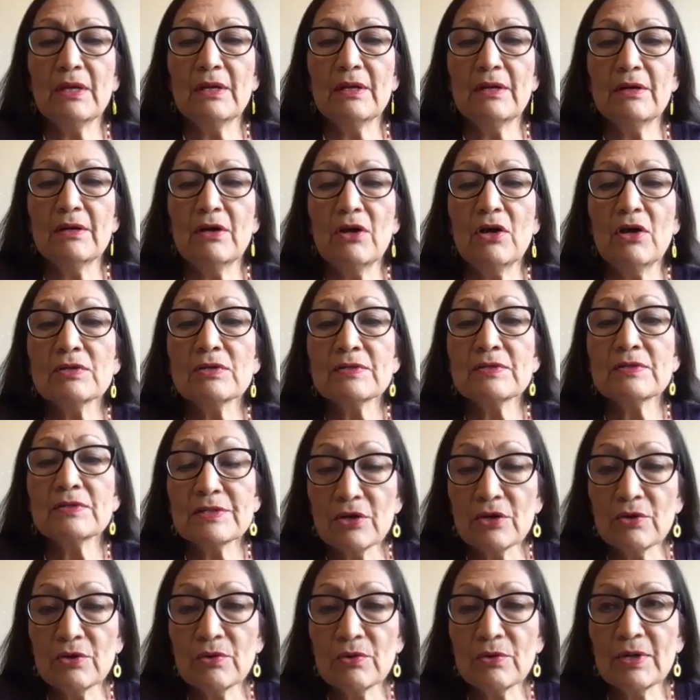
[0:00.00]

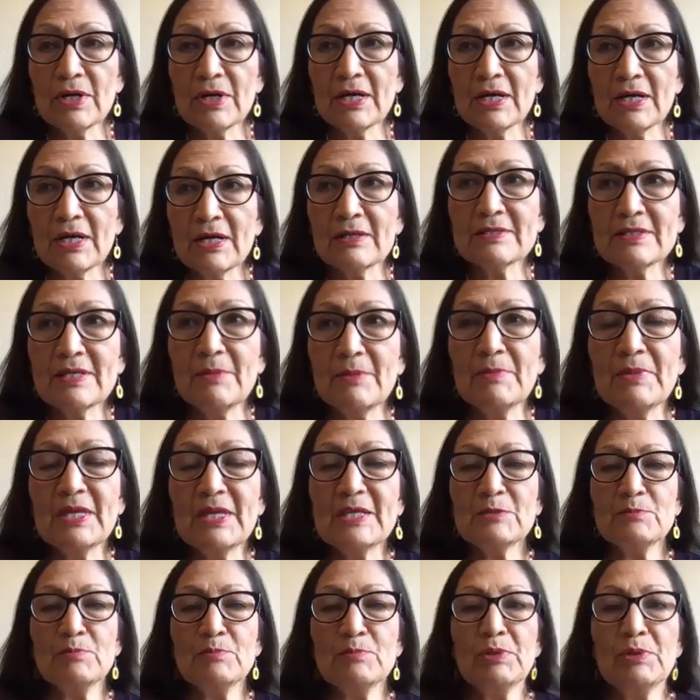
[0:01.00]
Also, some of
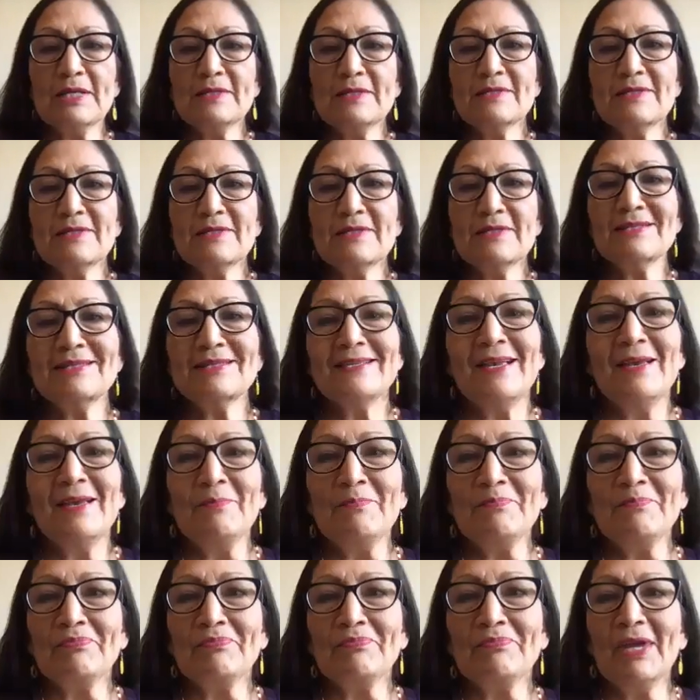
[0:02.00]
these places
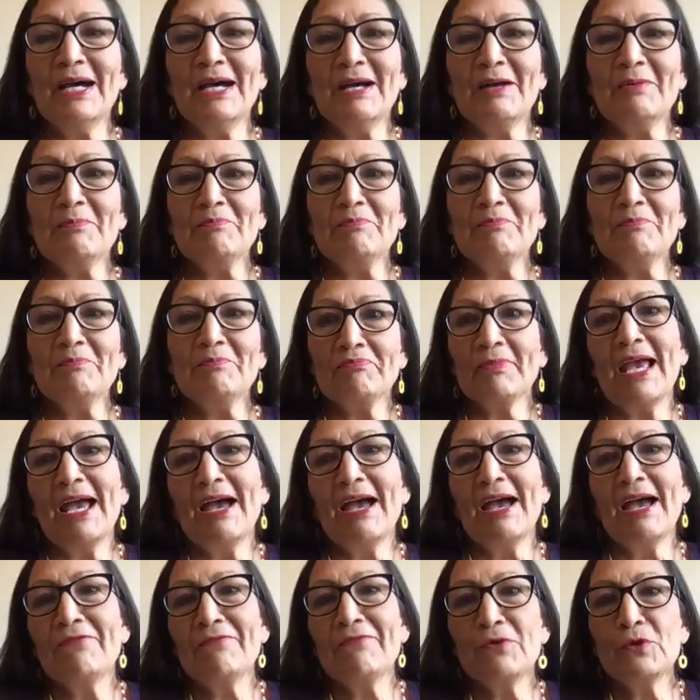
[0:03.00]

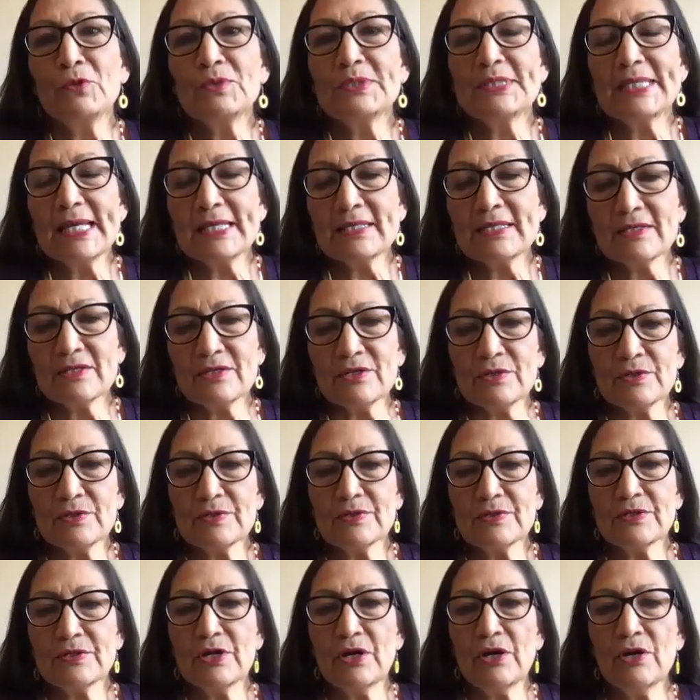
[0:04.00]
have food deserts,
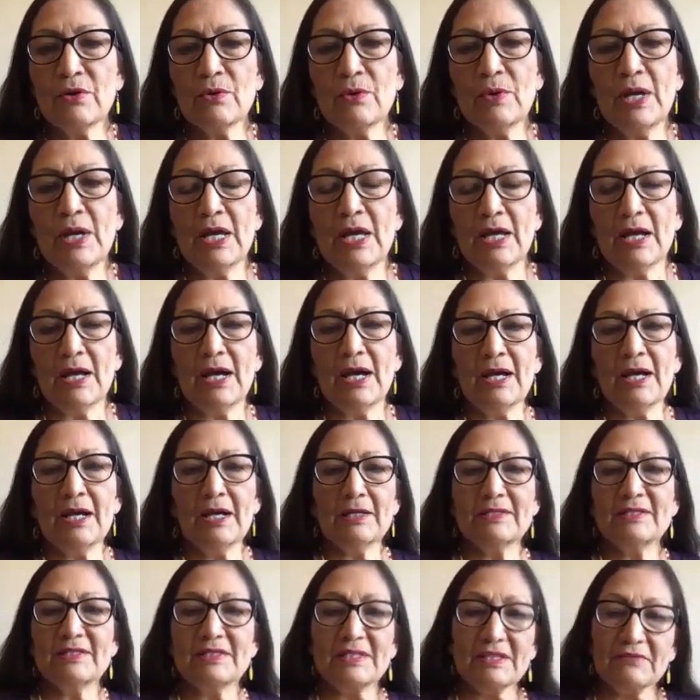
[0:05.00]
so
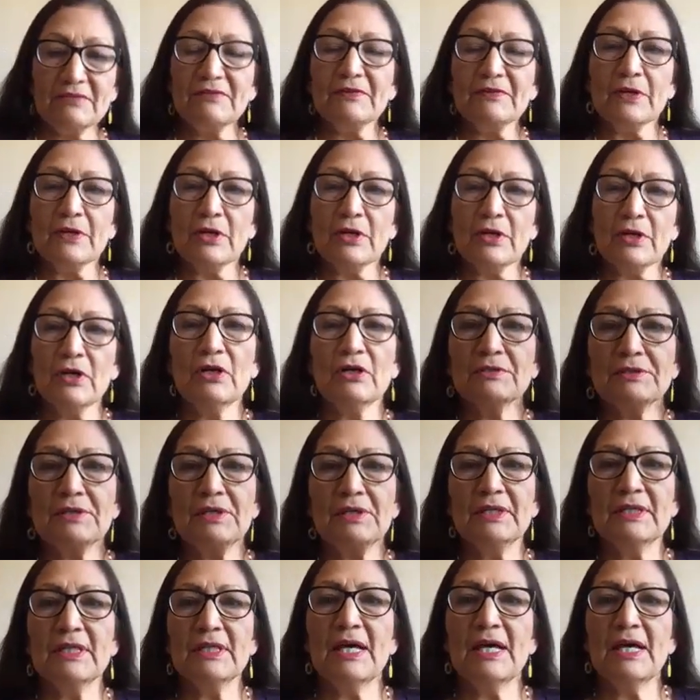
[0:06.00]
it's difficult a
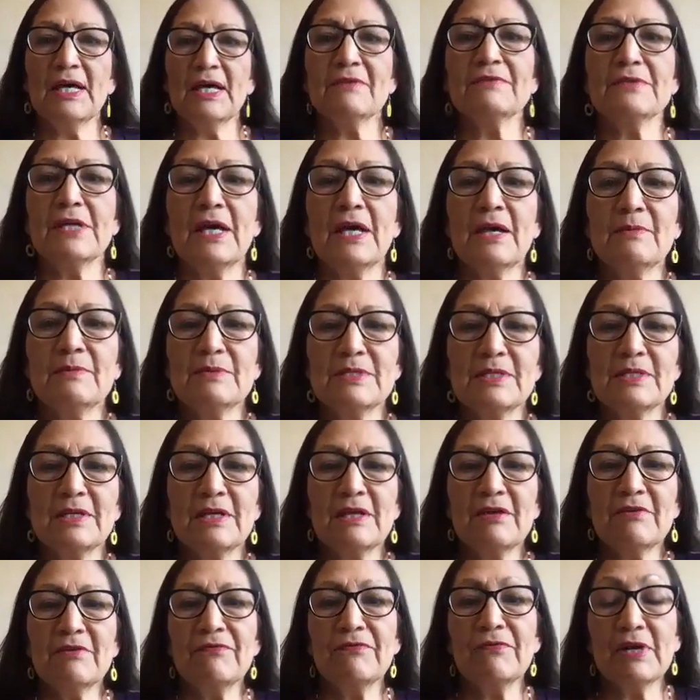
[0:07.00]
lot of times to
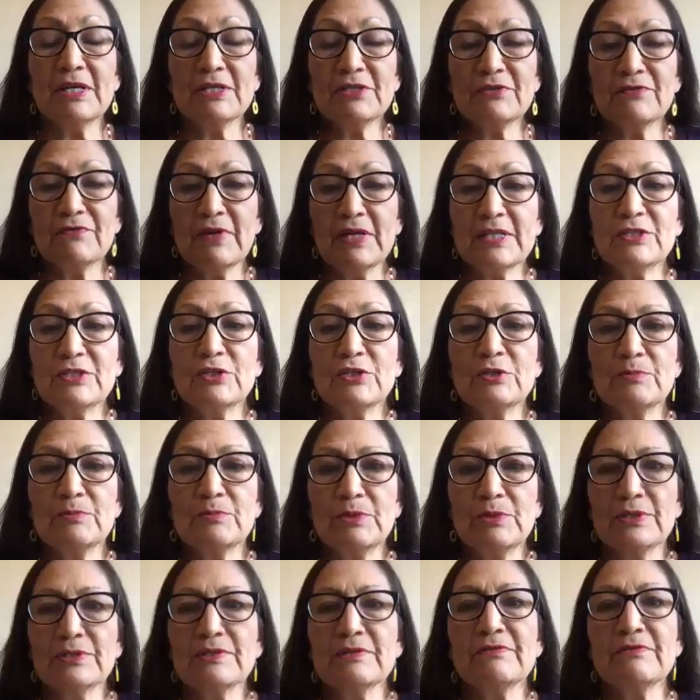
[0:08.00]
get fresh
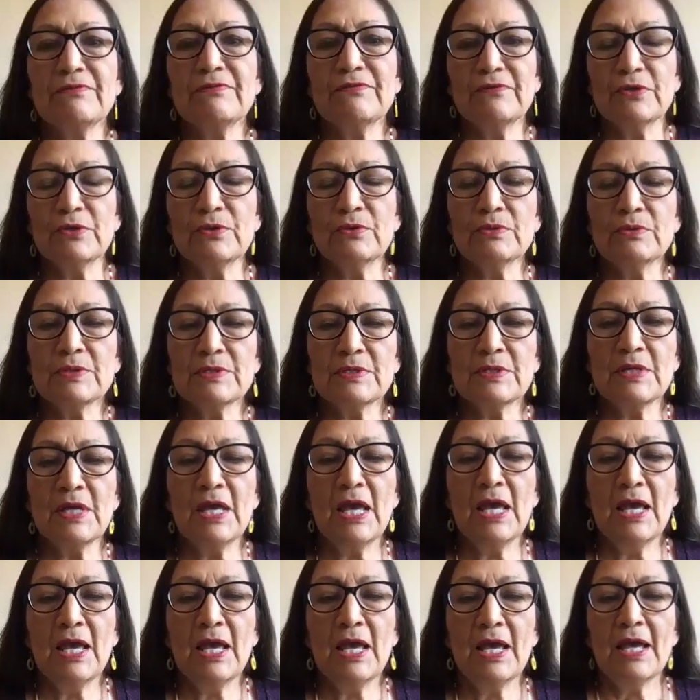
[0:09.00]
vegetables and fruits.
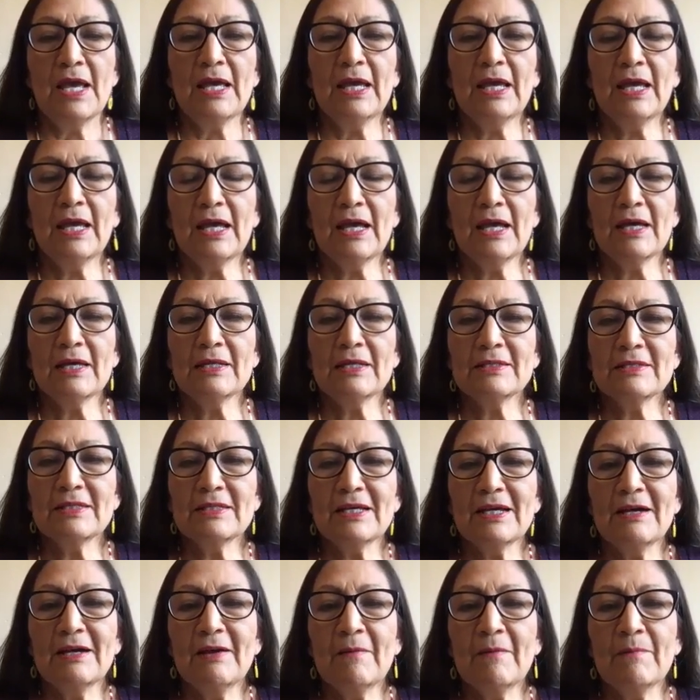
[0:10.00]
And
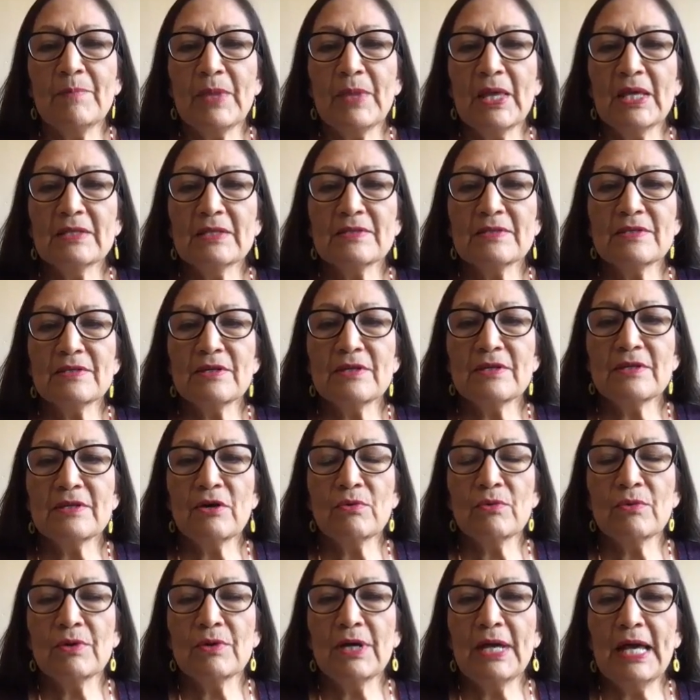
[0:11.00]

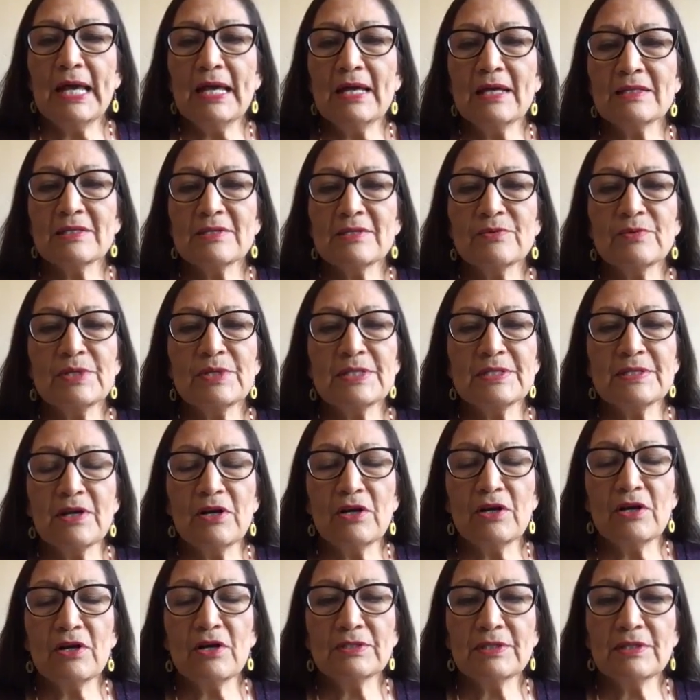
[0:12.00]
so as a
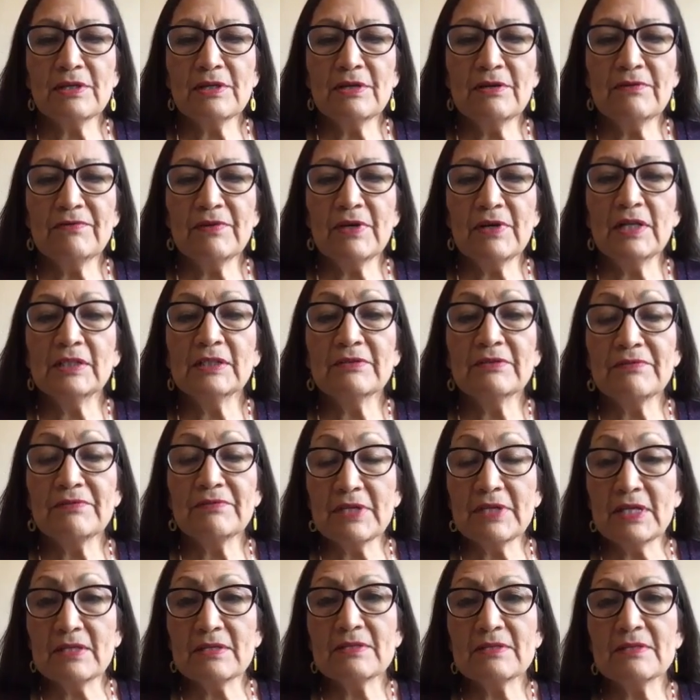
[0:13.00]
result of all of
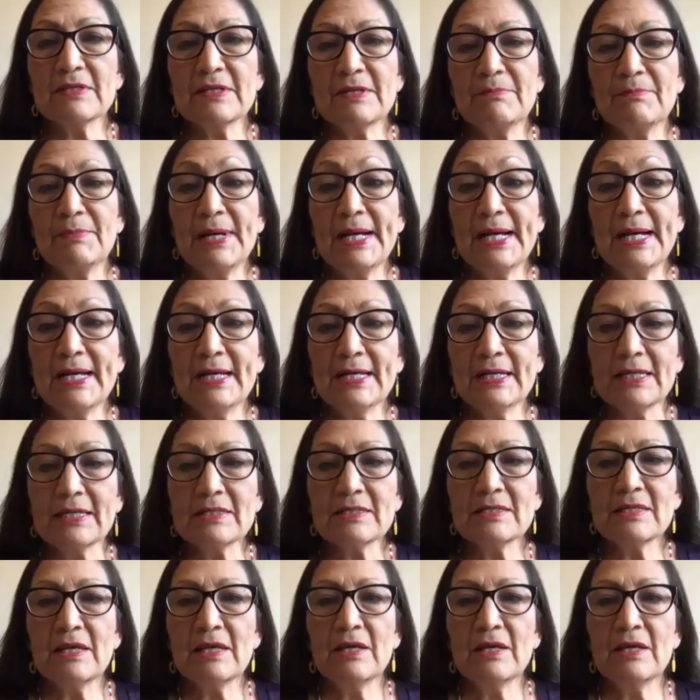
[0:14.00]
these combined,